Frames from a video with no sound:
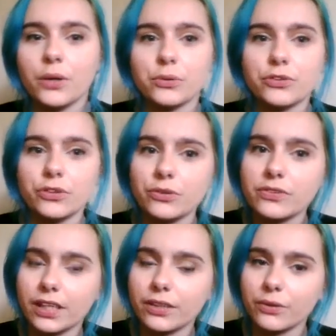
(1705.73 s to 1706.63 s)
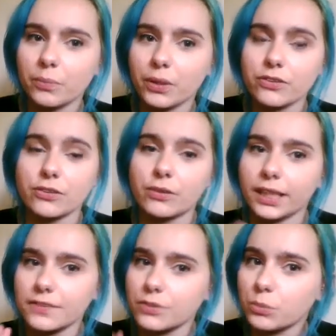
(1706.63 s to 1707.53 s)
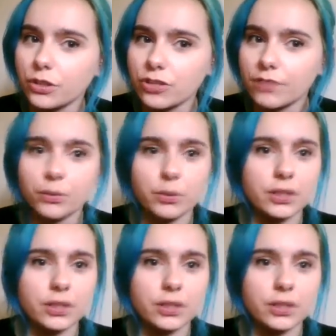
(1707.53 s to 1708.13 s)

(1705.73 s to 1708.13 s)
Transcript: Would you say you're the person who likes to watch everyone,